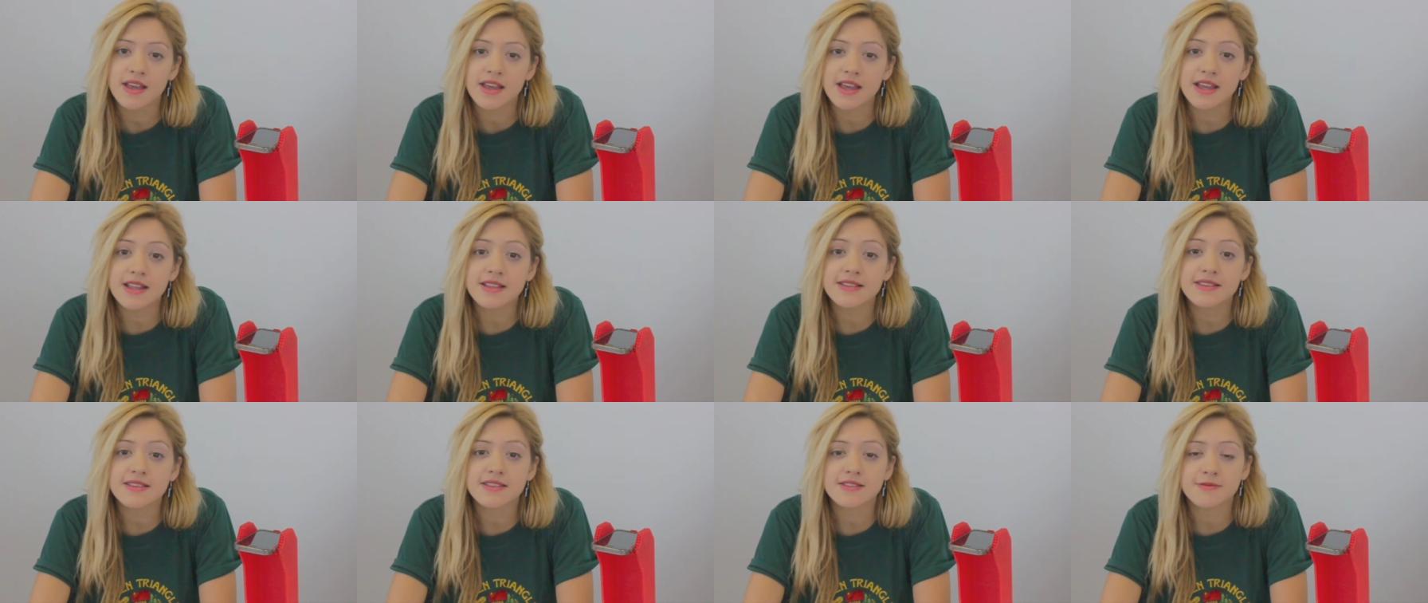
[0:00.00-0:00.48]

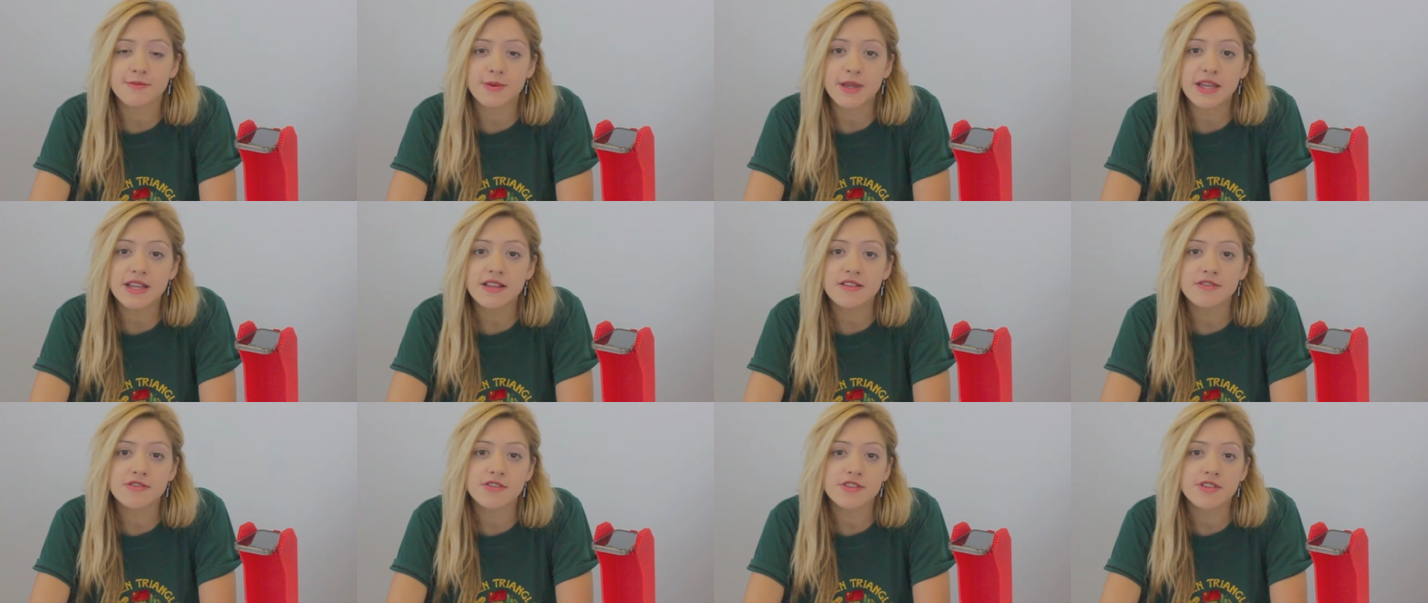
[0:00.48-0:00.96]
into
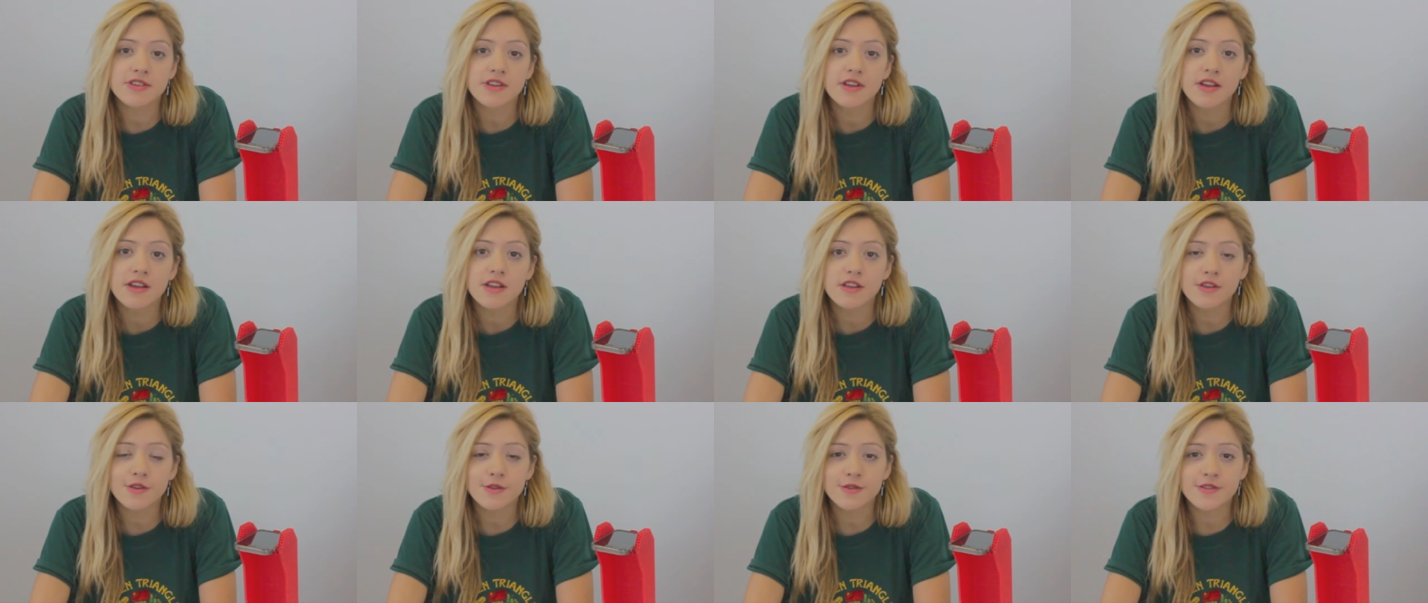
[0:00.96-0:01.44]
speech
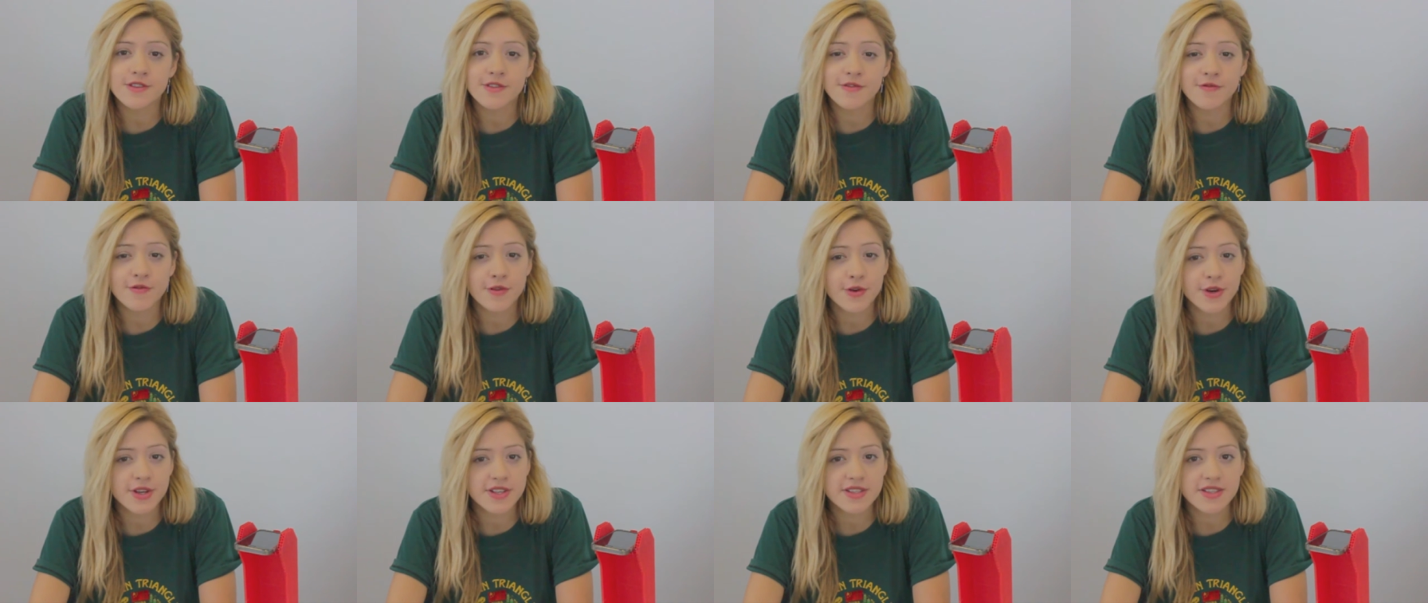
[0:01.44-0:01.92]
using
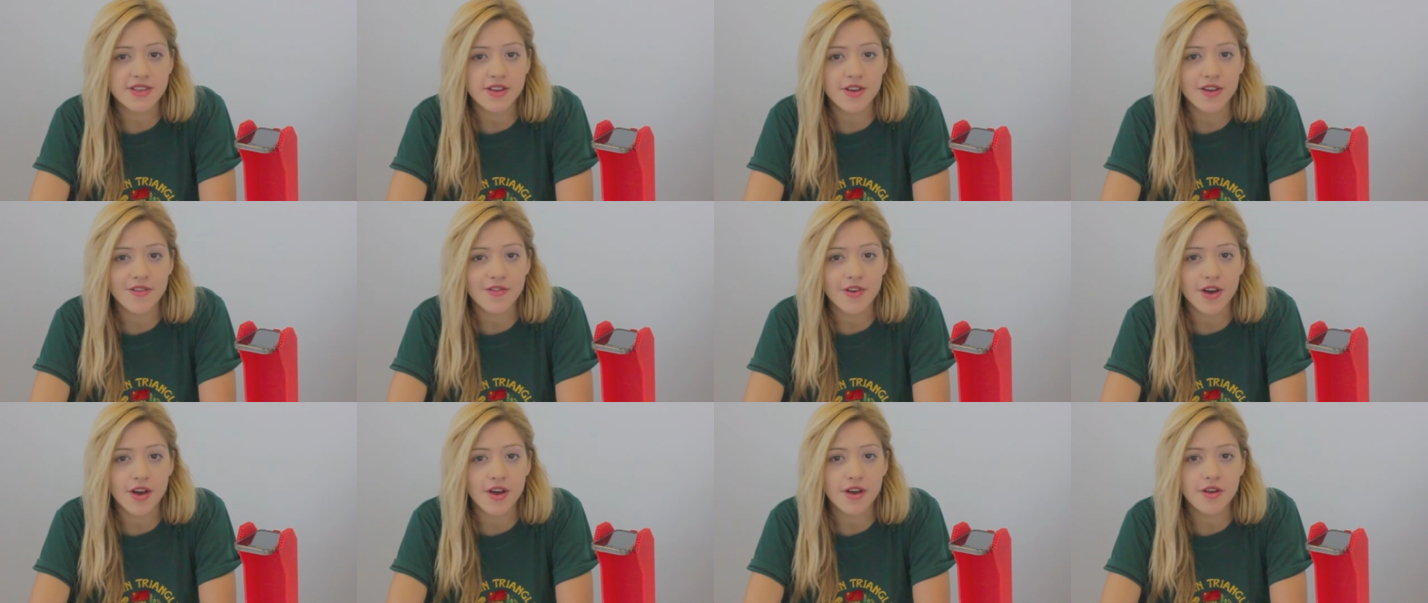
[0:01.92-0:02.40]

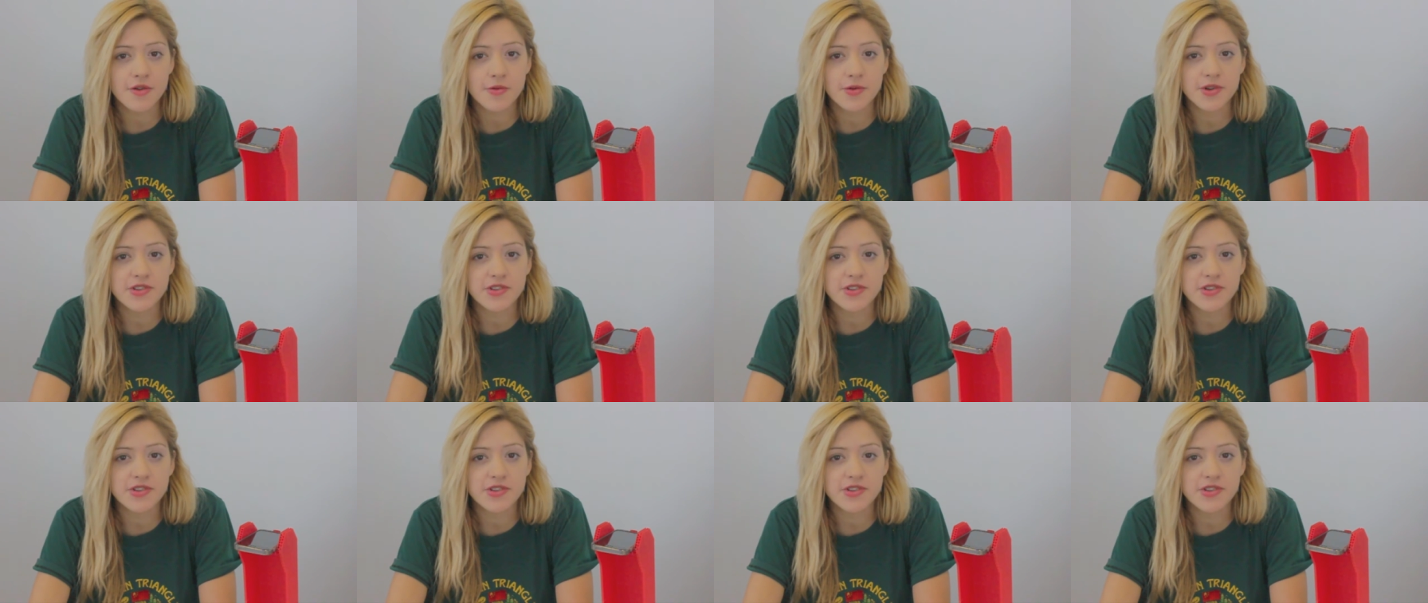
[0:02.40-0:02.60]
VoiceOver,